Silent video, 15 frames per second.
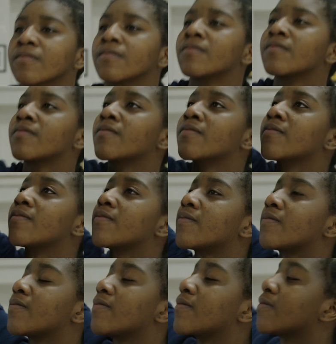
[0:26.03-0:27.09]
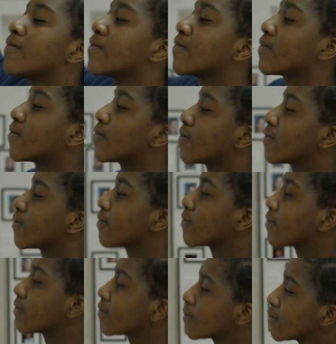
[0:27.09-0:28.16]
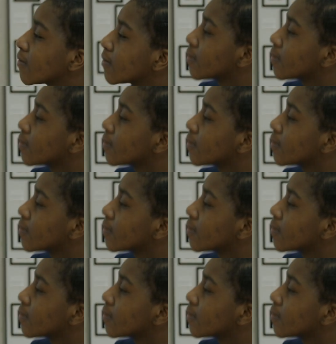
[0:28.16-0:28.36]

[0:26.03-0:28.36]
The fitness studio will be an